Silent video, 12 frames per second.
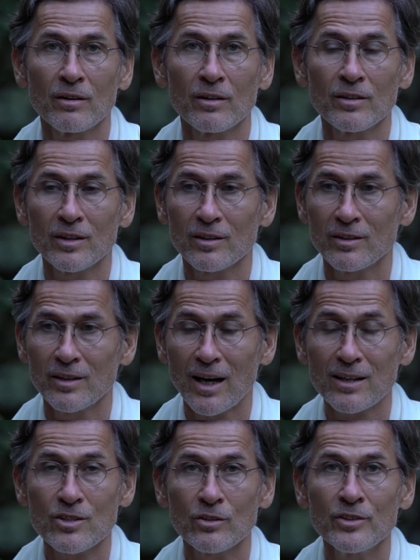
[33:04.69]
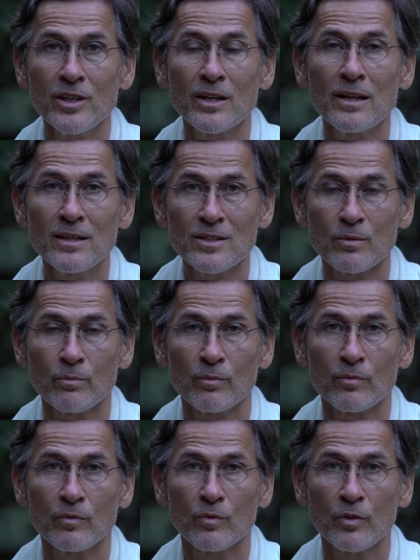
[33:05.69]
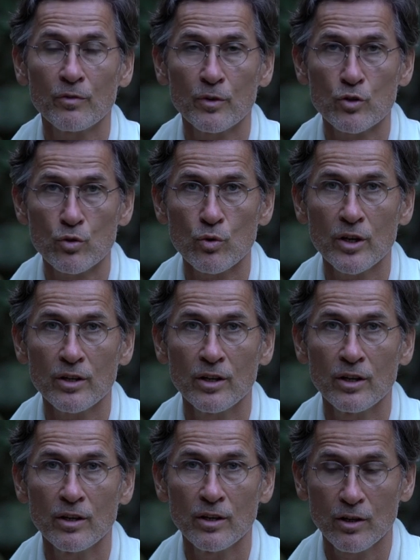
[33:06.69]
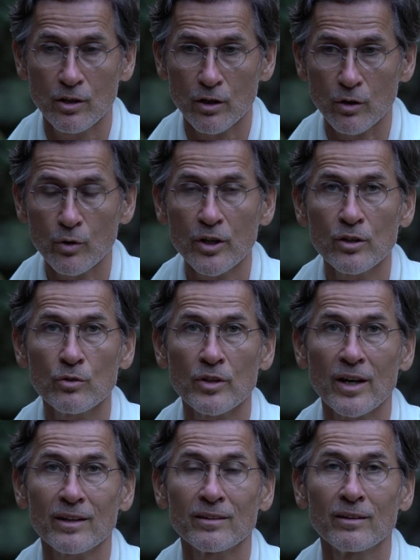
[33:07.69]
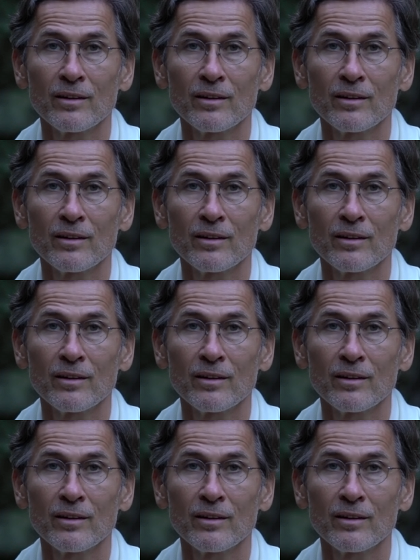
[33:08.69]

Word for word: The, the actual nihilism, if we truly look into that,